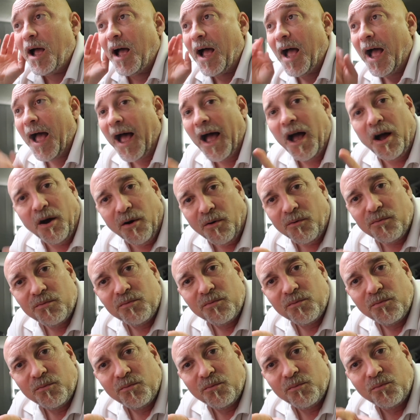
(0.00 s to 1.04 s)
how
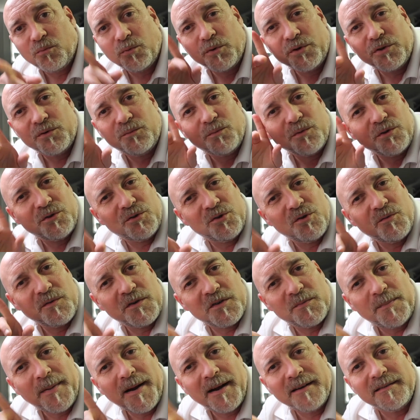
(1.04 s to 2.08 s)
would would you
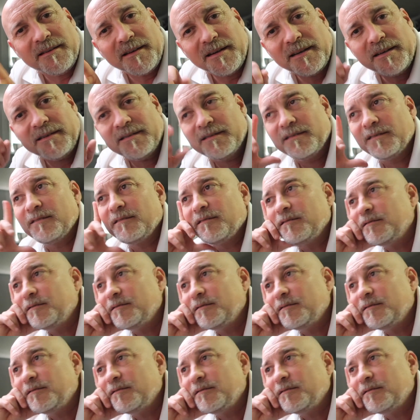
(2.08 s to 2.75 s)
respond to this?